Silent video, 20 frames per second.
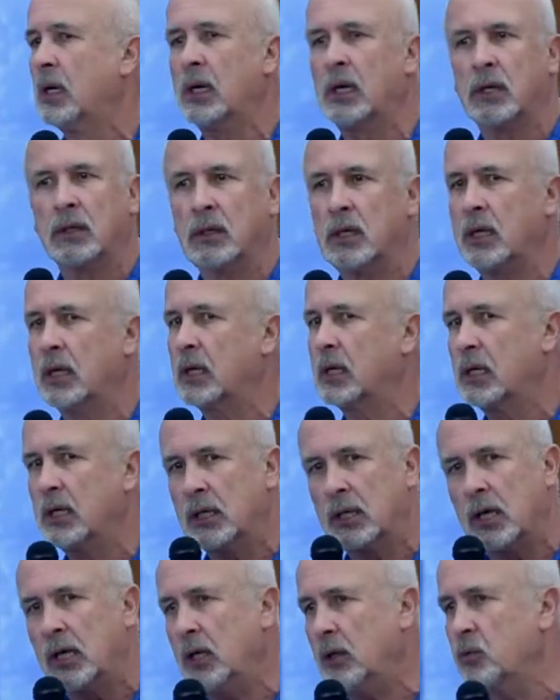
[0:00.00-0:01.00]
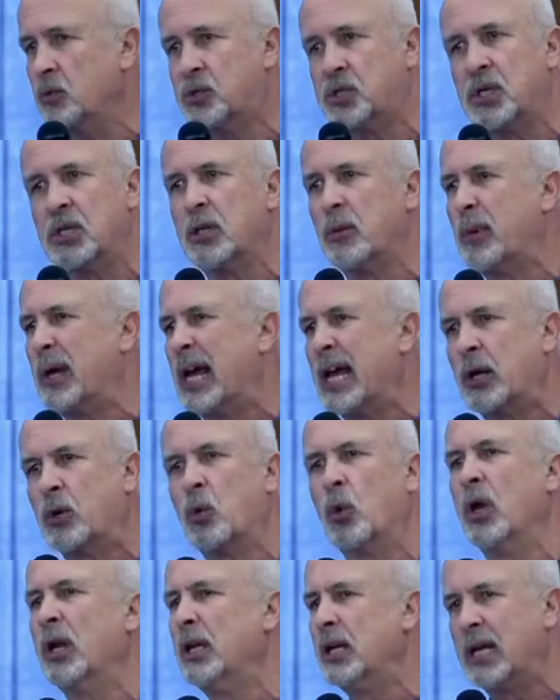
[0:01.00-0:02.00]
And, and he was in the bank
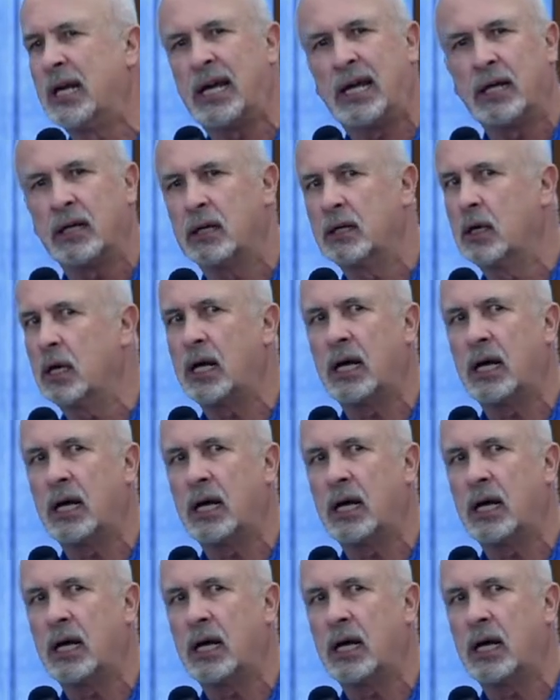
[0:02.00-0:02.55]
one day and,